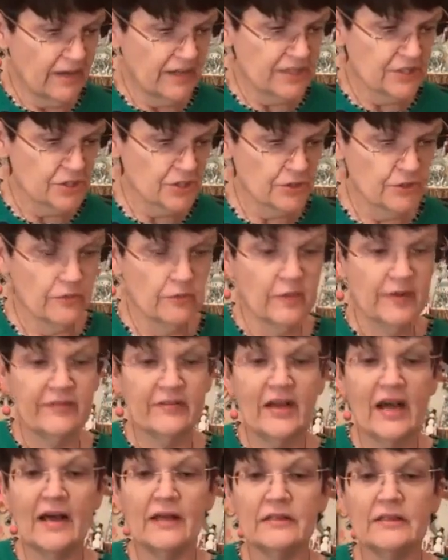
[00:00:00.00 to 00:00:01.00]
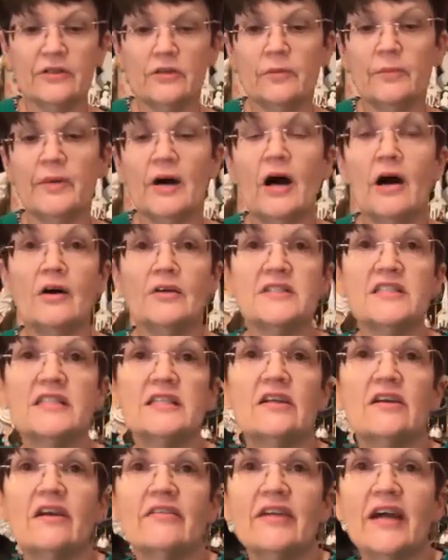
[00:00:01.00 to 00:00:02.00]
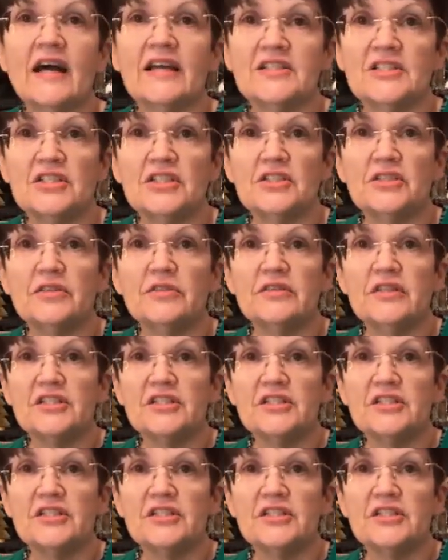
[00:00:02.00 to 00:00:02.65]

to make sure we've got little balls here. I've got two.